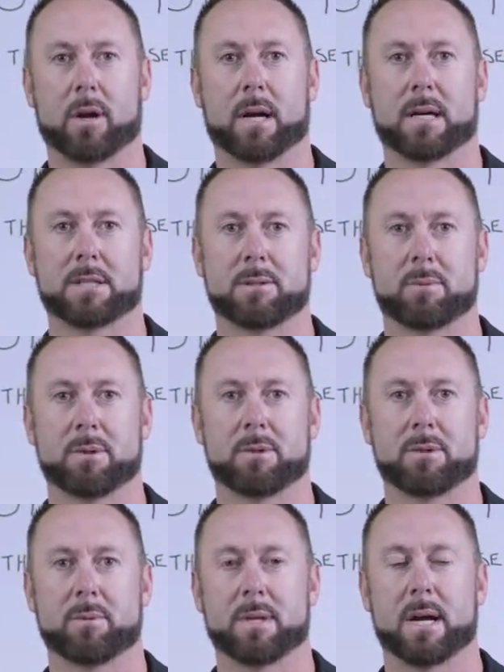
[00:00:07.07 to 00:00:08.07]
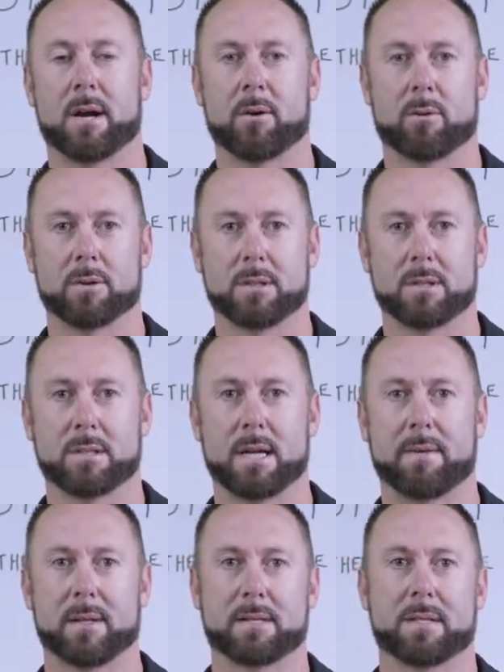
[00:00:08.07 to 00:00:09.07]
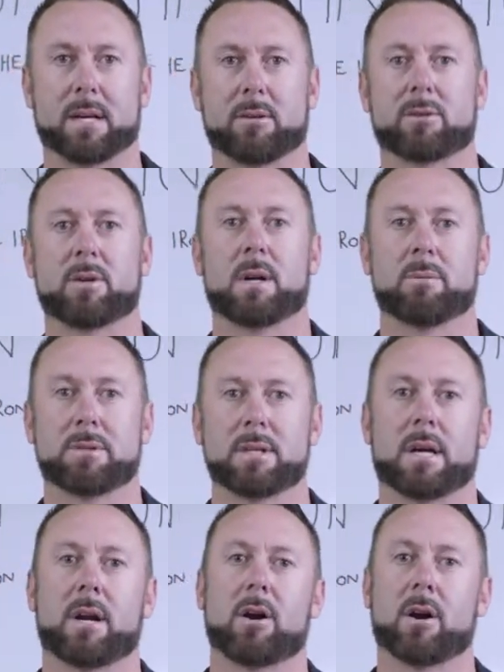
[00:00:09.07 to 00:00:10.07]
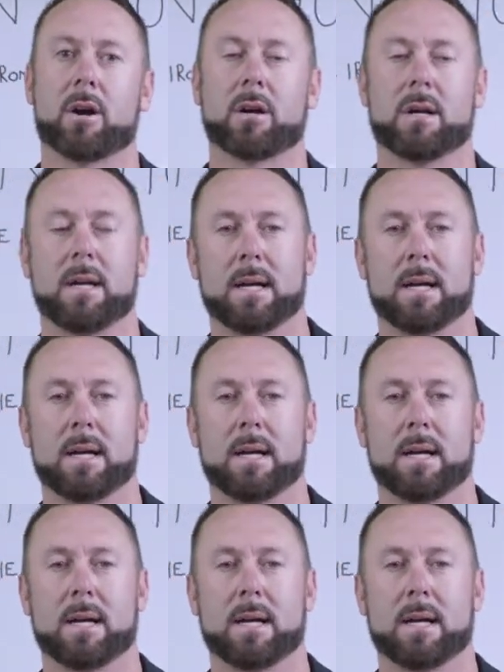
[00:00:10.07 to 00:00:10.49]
customers with the IronHorses and the sales reps that are